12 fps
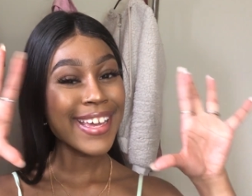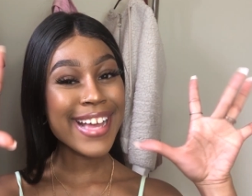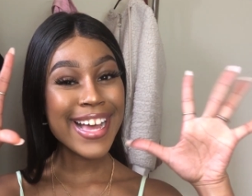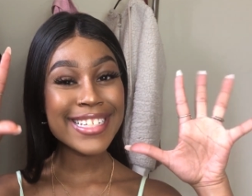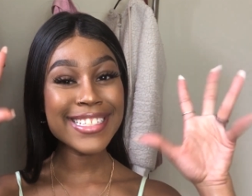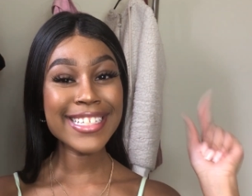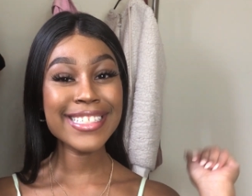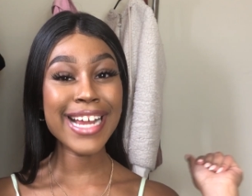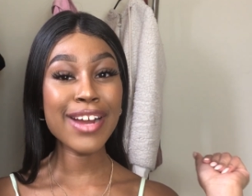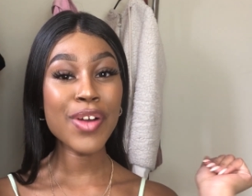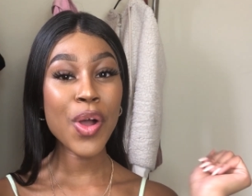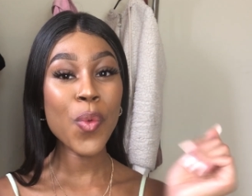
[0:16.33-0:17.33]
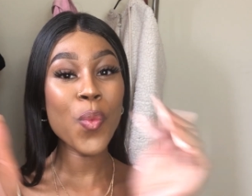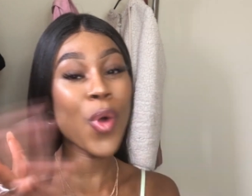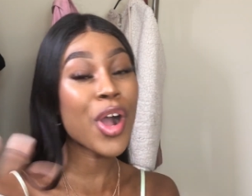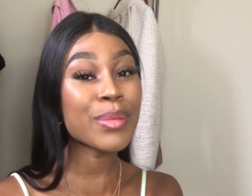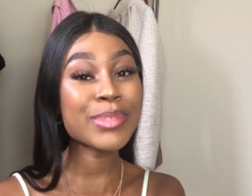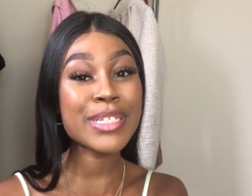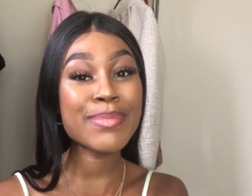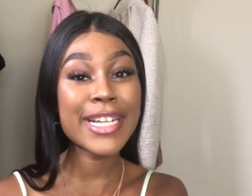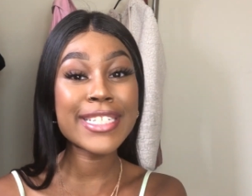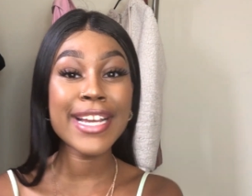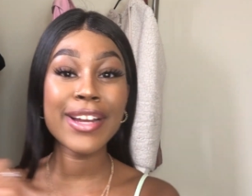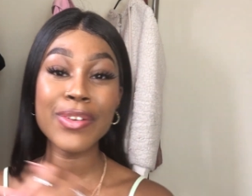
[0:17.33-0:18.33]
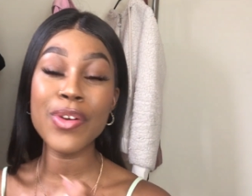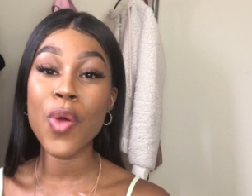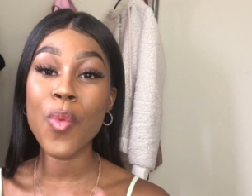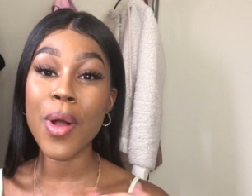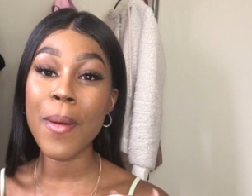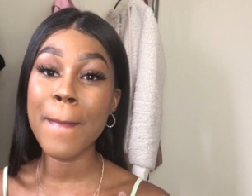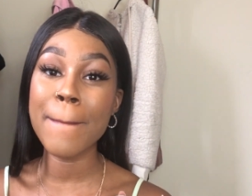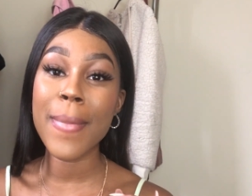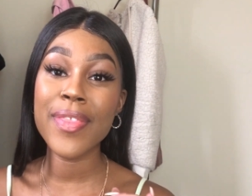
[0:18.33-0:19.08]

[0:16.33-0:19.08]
guys, it's Nyra. Welcome to my channel, or welcome.